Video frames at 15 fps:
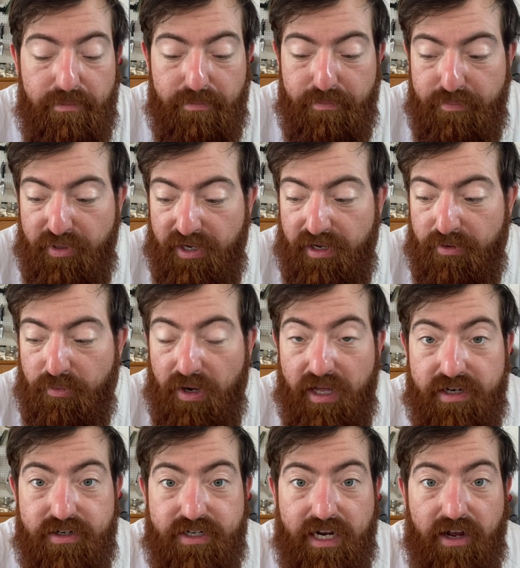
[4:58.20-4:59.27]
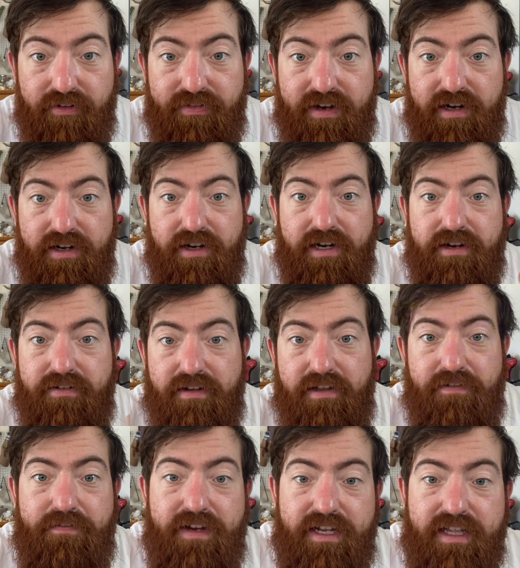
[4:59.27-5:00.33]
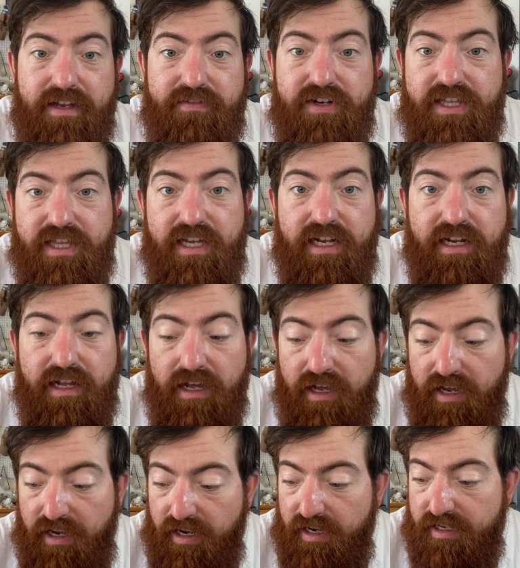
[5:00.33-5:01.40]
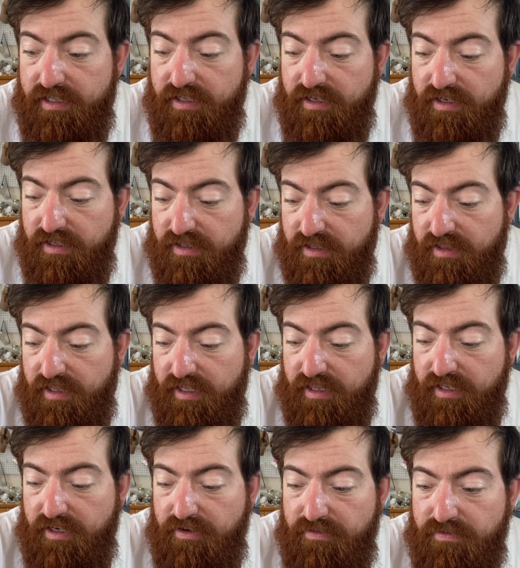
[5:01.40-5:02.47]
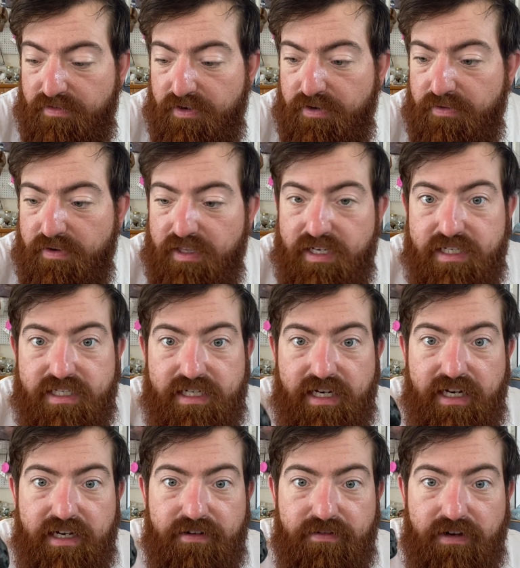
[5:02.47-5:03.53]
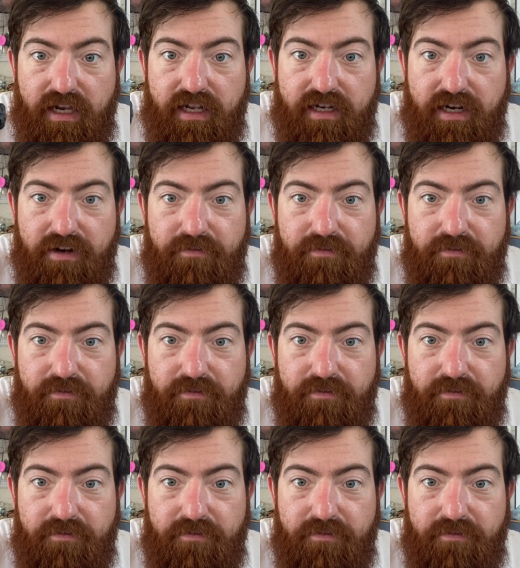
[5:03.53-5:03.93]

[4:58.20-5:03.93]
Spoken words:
But while you're down there, you can really feel everything. And the thing that you really see and can